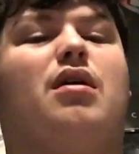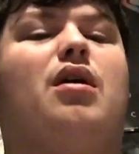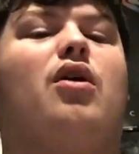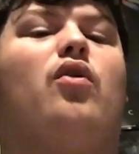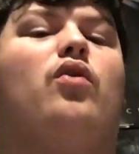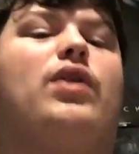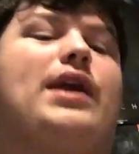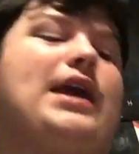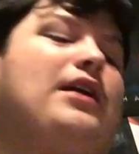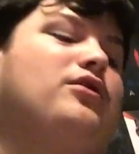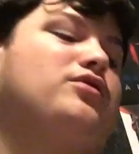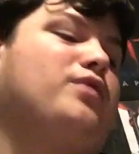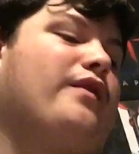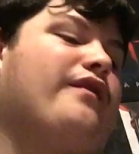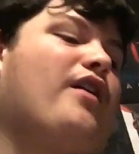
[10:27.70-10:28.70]
All the
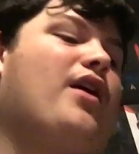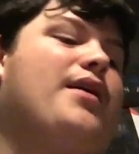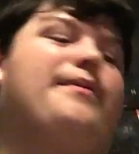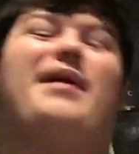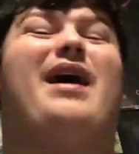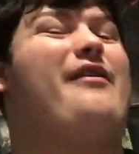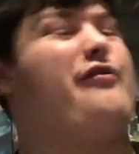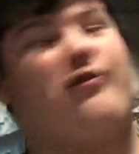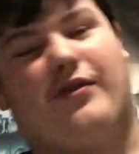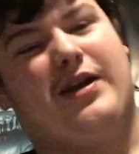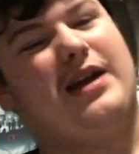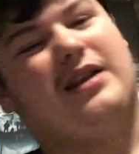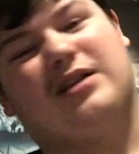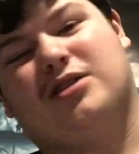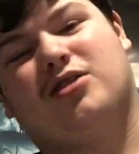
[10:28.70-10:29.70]
kills were fine, but
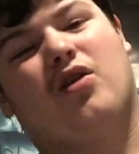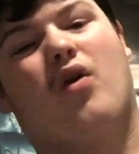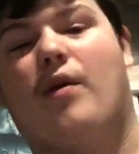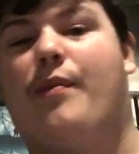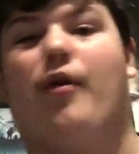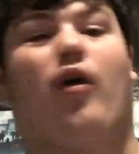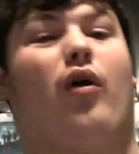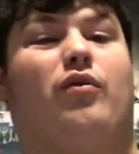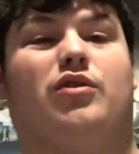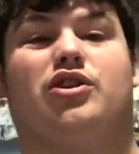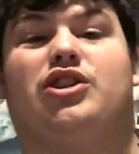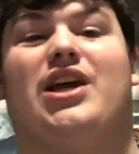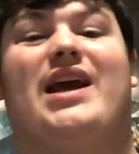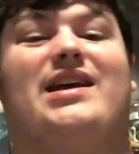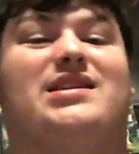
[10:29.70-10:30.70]
everything, the story plot was
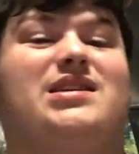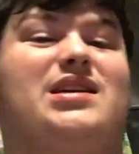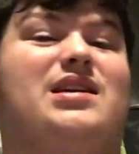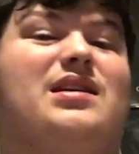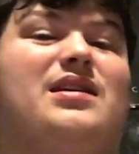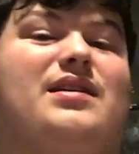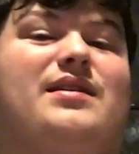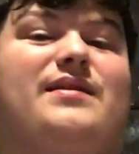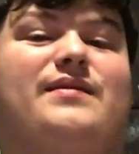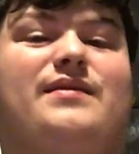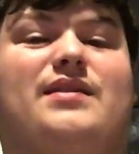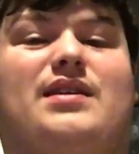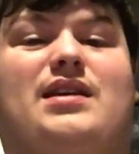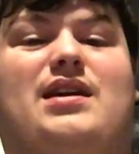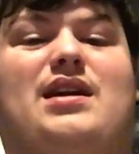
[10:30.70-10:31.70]
shit.
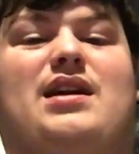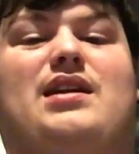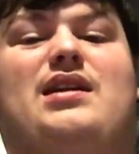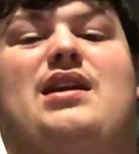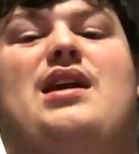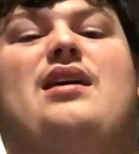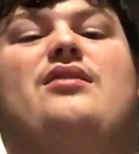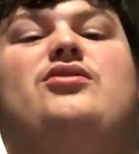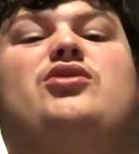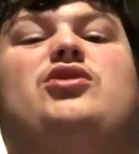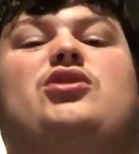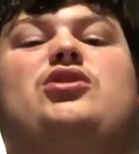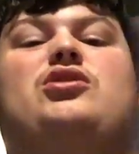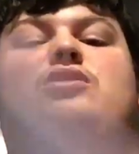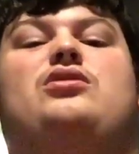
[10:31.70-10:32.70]
And yeah, it's
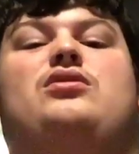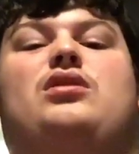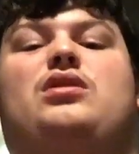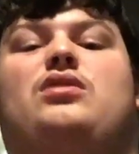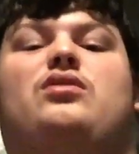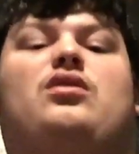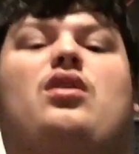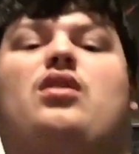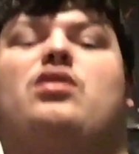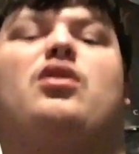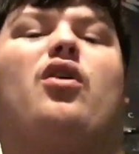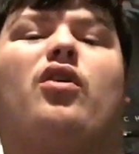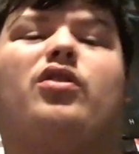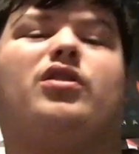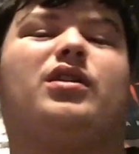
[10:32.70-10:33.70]
just
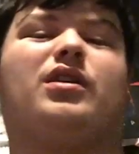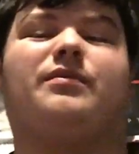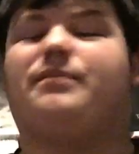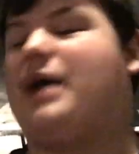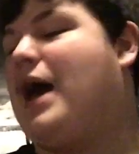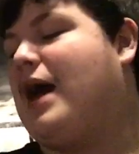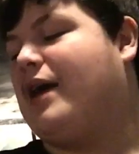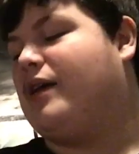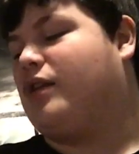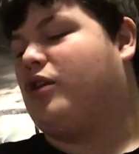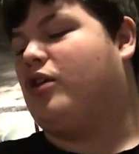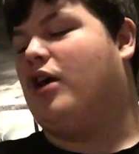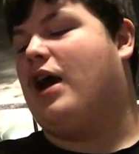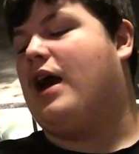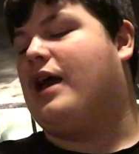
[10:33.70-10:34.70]
not
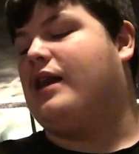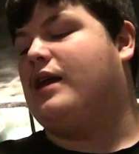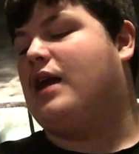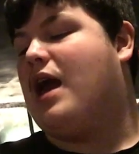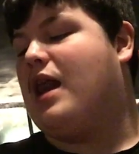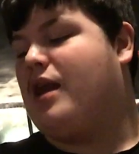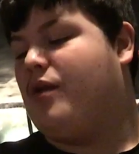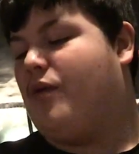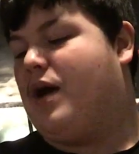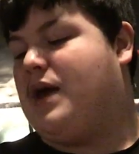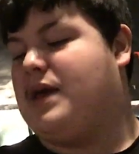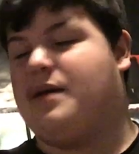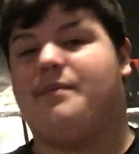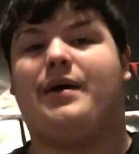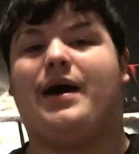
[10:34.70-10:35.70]
any way
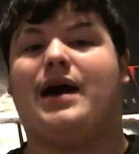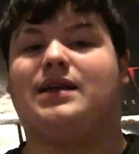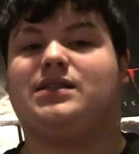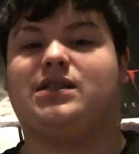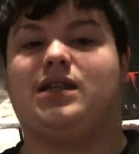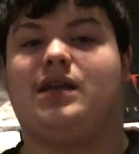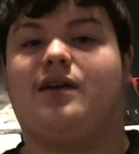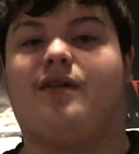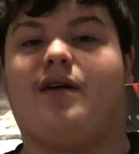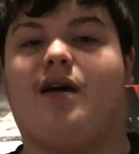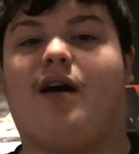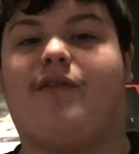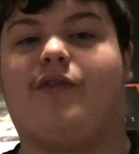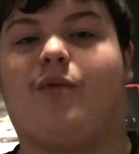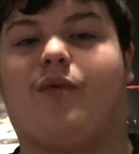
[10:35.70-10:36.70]
compares to the
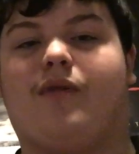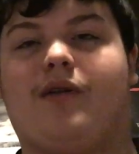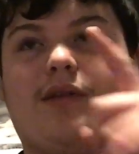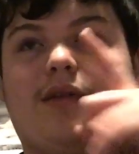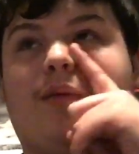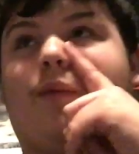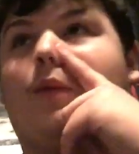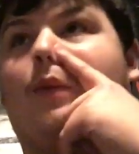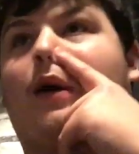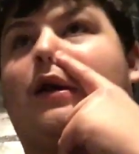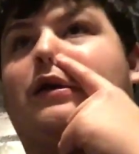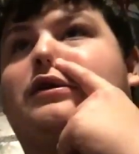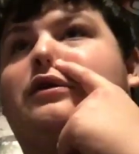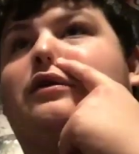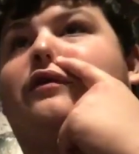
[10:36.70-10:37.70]
other, the
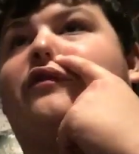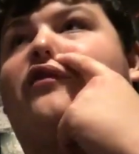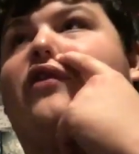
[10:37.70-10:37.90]
1, 2, and